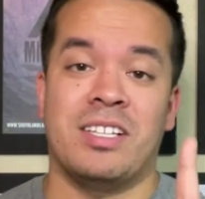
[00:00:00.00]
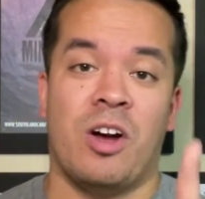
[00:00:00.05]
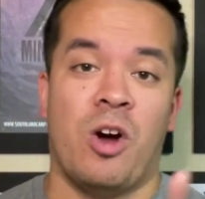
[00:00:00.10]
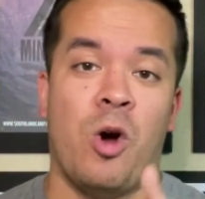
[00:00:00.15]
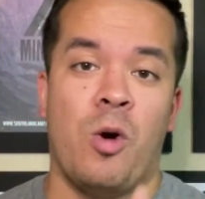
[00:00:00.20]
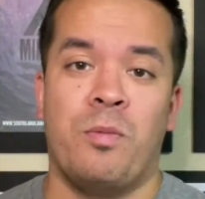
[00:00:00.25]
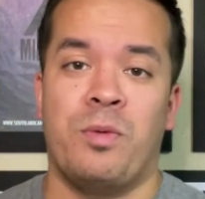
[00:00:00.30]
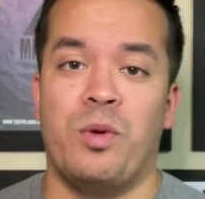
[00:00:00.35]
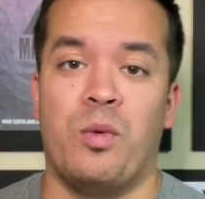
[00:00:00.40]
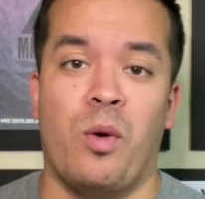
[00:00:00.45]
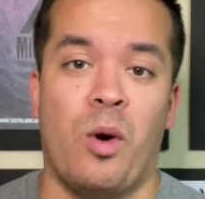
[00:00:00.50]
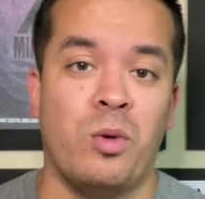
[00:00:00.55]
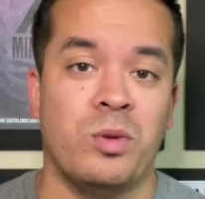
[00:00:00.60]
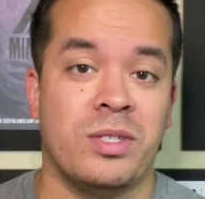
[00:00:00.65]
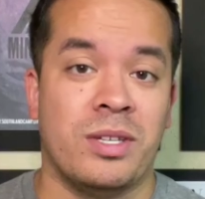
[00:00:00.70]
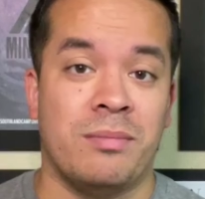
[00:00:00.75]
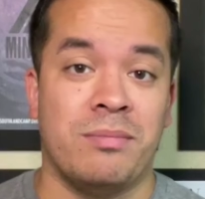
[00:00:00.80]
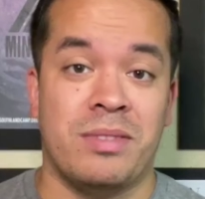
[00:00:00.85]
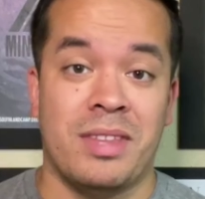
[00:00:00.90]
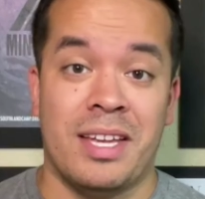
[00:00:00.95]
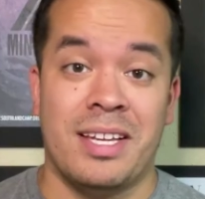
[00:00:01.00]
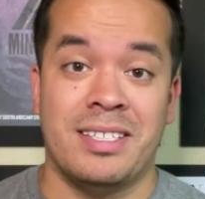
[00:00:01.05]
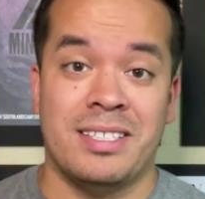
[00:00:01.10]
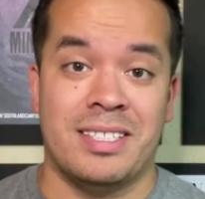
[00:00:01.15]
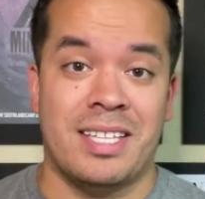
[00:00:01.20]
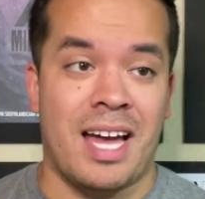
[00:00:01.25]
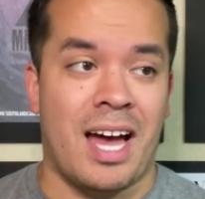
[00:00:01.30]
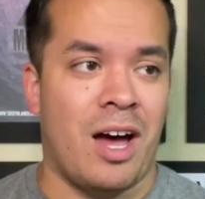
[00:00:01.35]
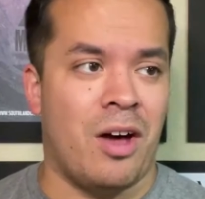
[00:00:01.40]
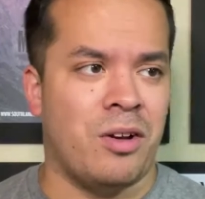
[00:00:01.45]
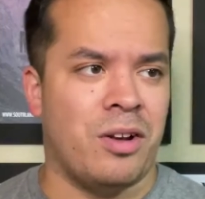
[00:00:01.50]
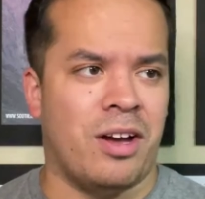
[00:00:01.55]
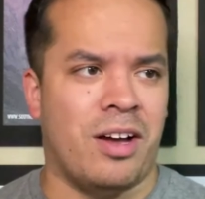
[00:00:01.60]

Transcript: I hope you wrote some things down.